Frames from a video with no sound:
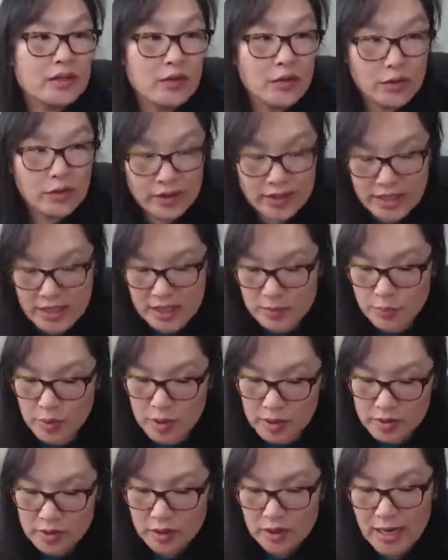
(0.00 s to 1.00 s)
So these
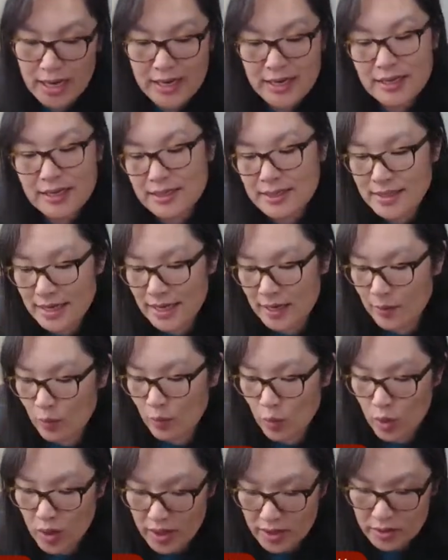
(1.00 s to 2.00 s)
books are kind of the
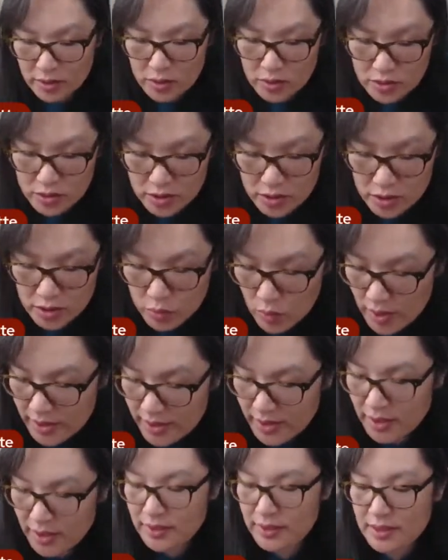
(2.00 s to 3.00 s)
same. One goes to
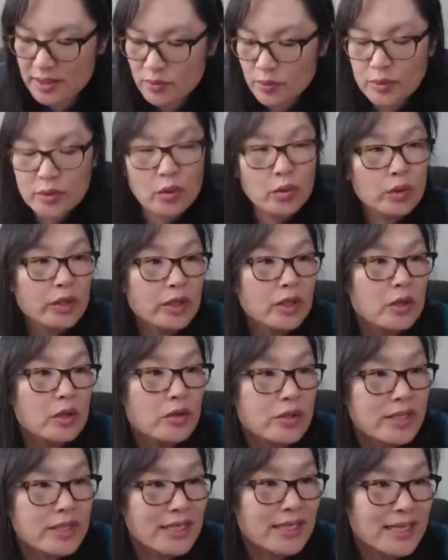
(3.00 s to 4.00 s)
20. This one only
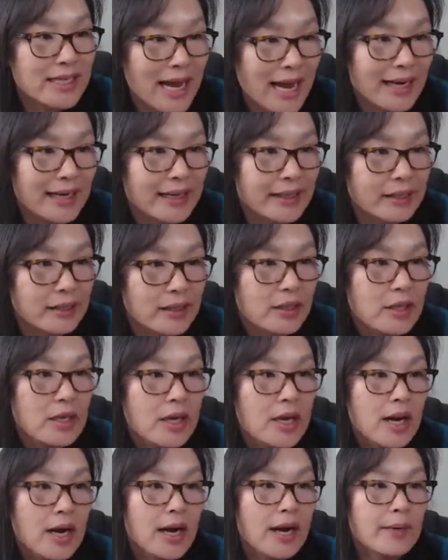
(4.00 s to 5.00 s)
goes to 9.
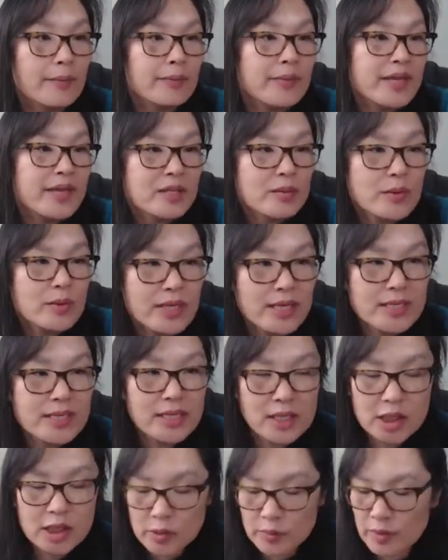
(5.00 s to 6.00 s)
This one is
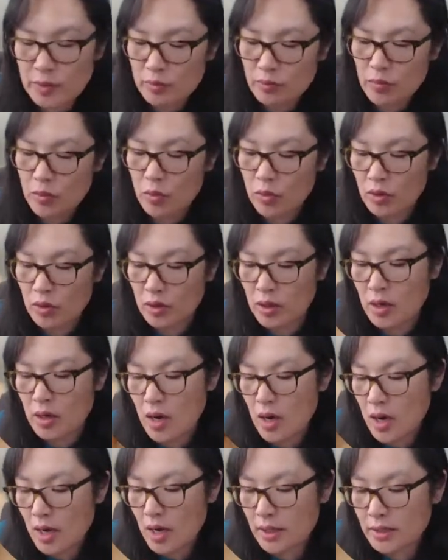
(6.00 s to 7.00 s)
a little bit more
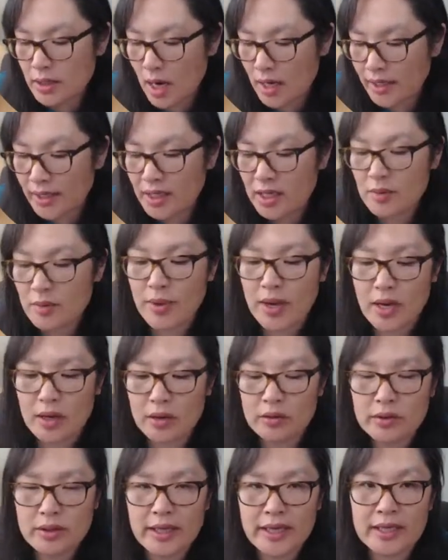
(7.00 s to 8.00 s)
talking
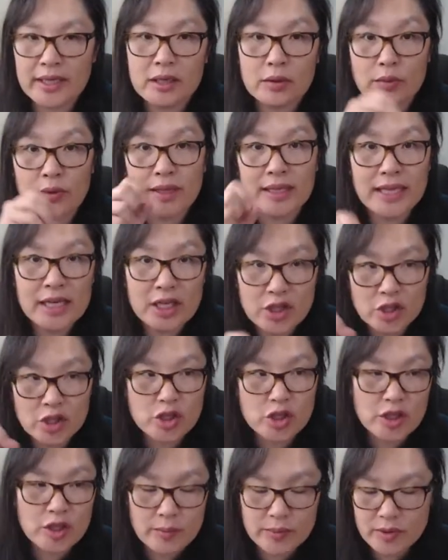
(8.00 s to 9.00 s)
about like the
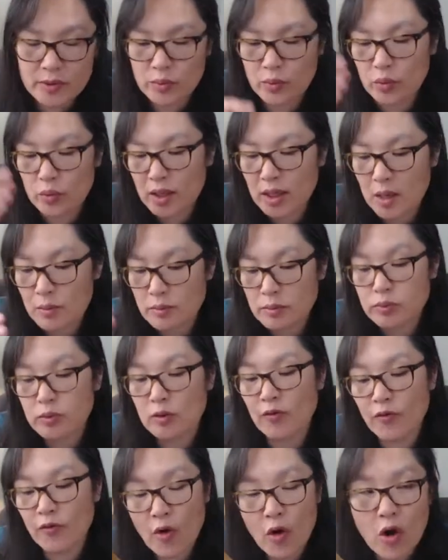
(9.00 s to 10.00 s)
relationships, what comes
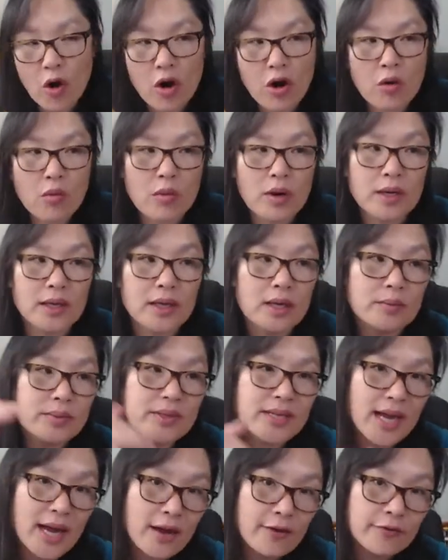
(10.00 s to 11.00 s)
before, what
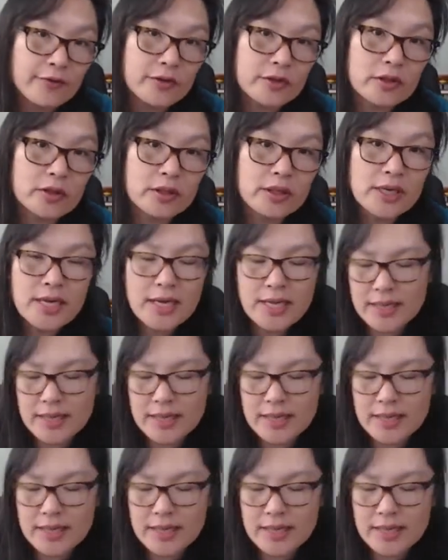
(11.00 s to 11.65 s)
comes after.